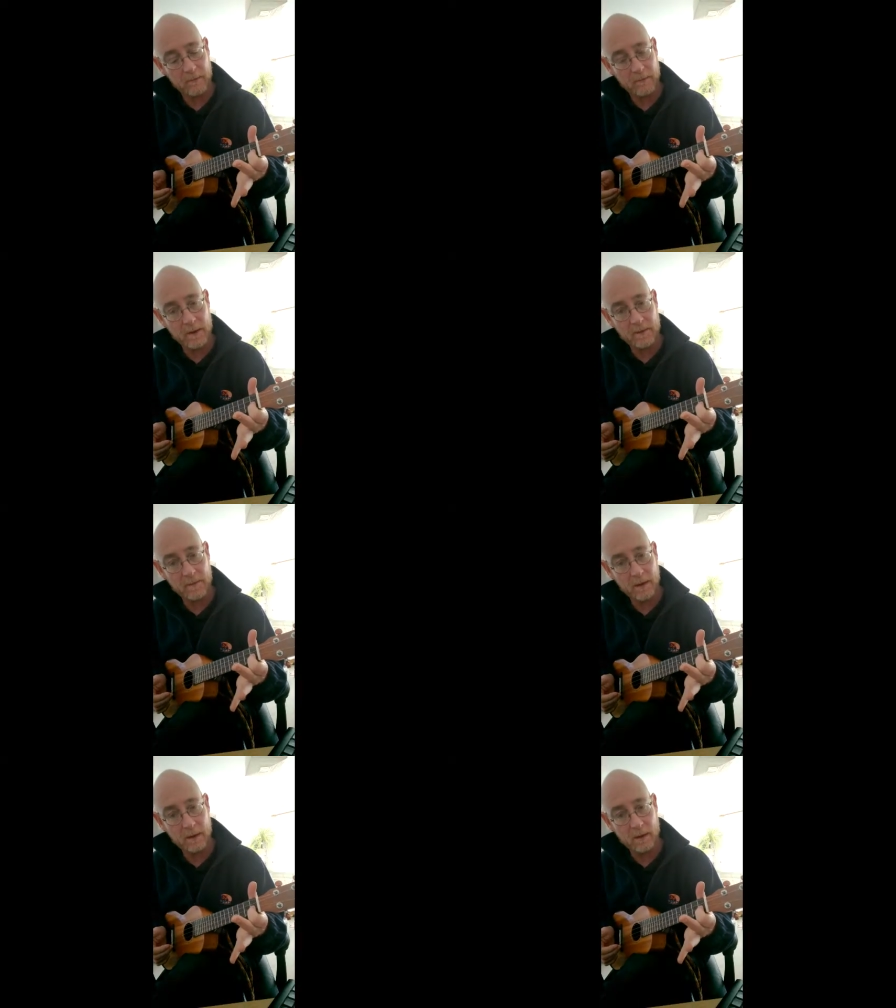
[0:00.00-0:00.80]
first
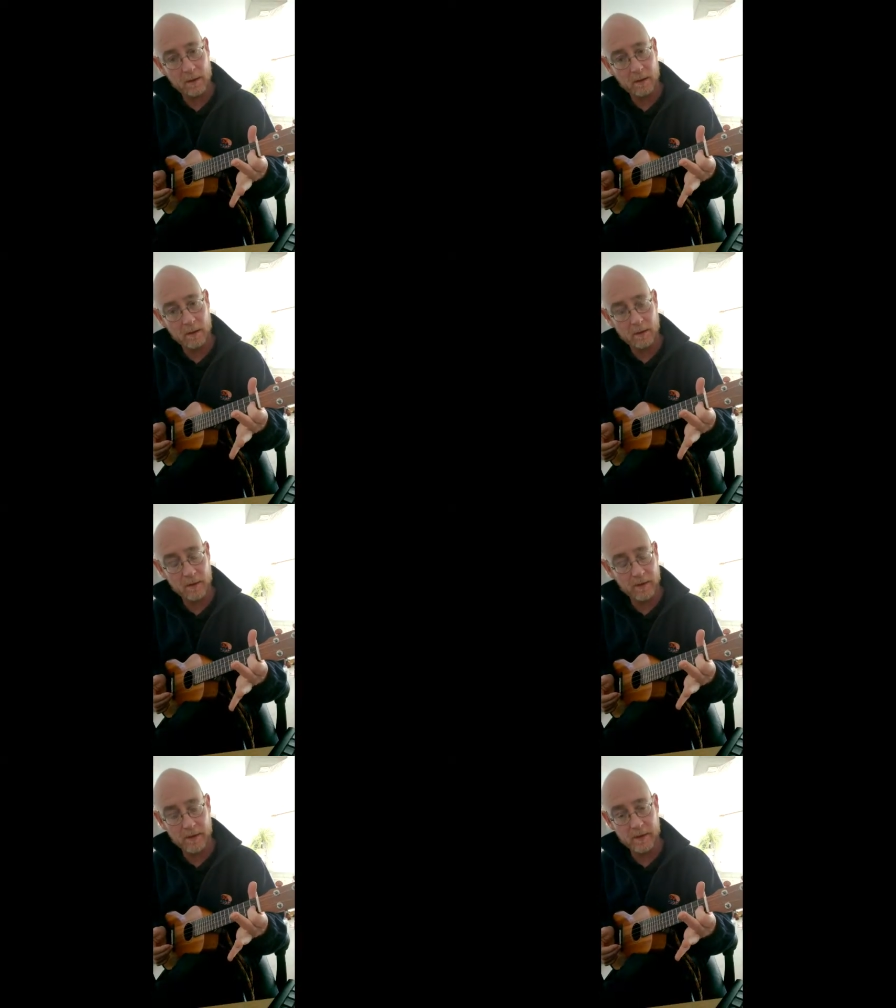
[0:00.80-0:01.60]
finger, or your,
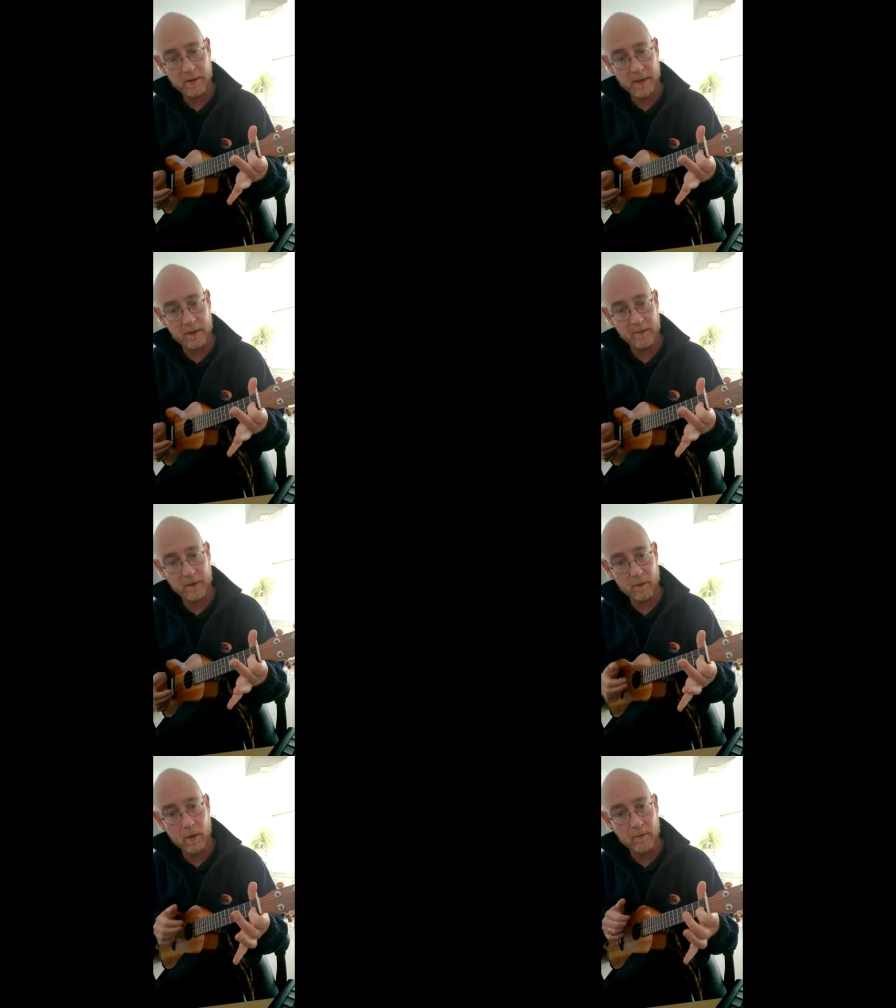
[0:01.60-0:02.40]
sorry, your second
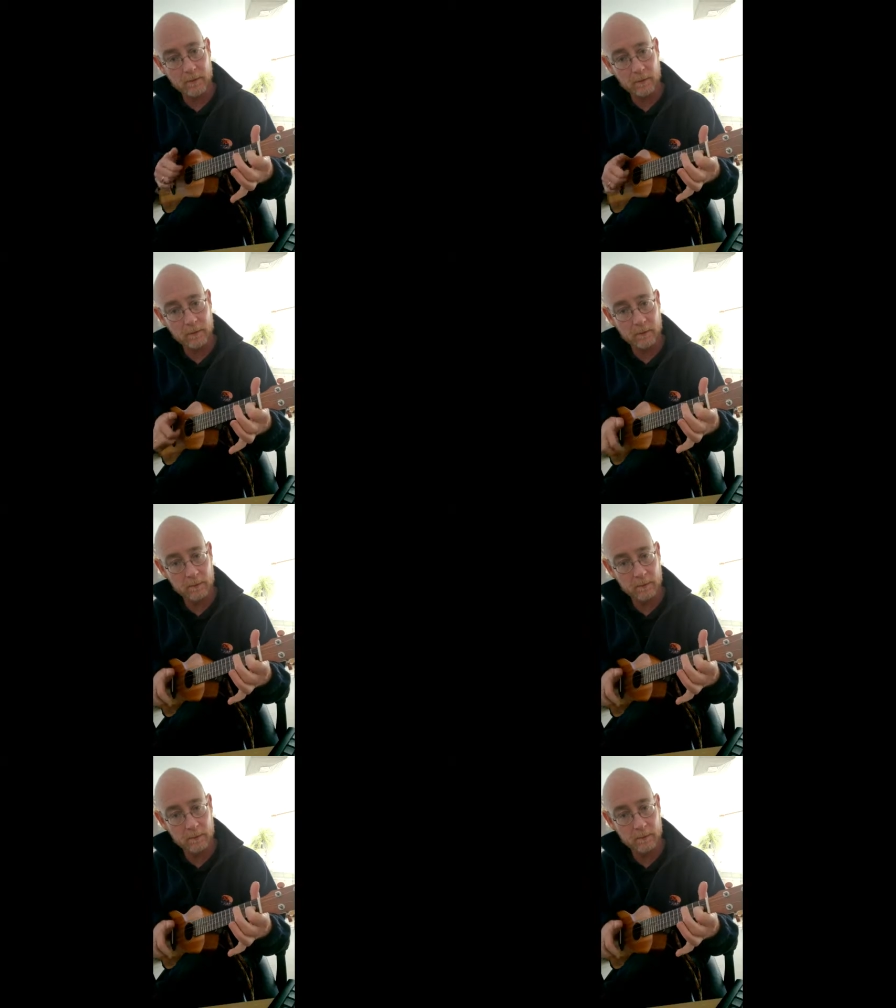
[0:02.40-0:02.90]
finger off to